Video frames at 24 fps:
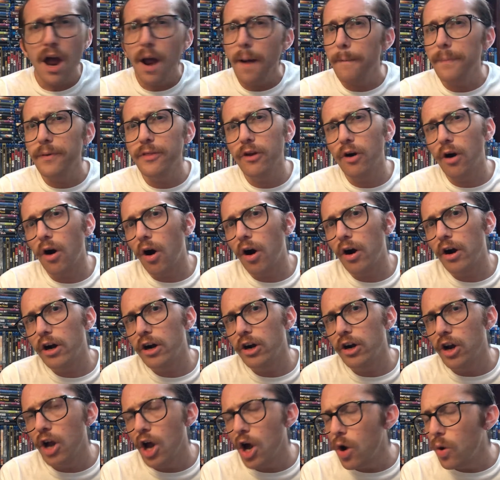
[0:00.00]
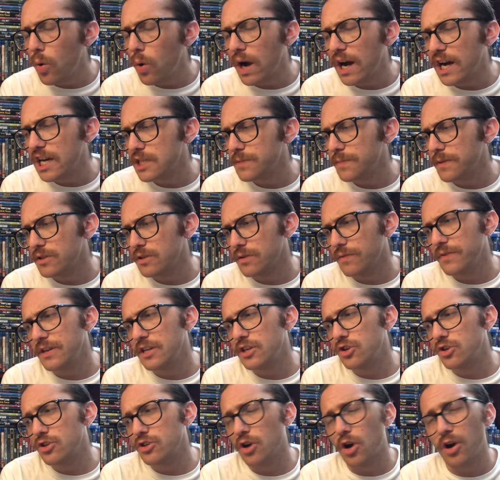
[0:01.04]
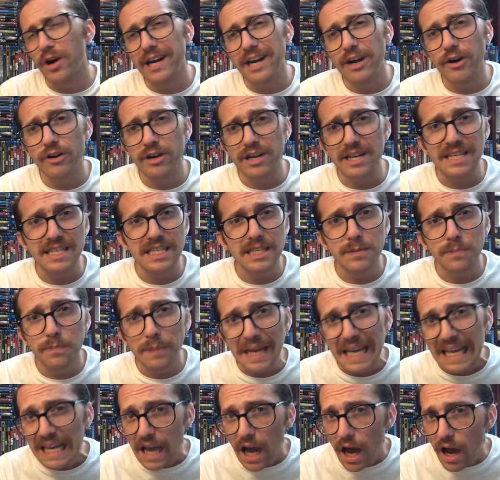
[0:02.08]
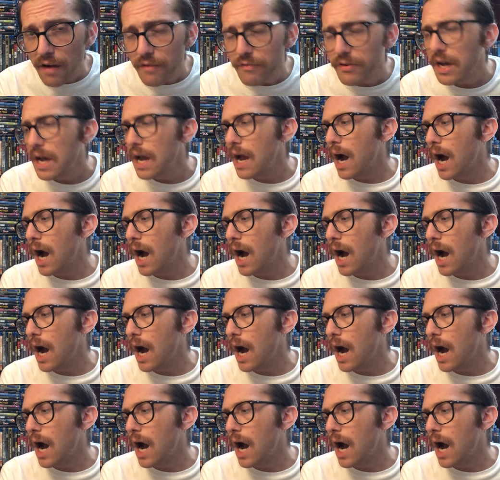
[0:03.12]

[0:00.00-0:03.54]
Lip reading: but there are no special features on here to speak of.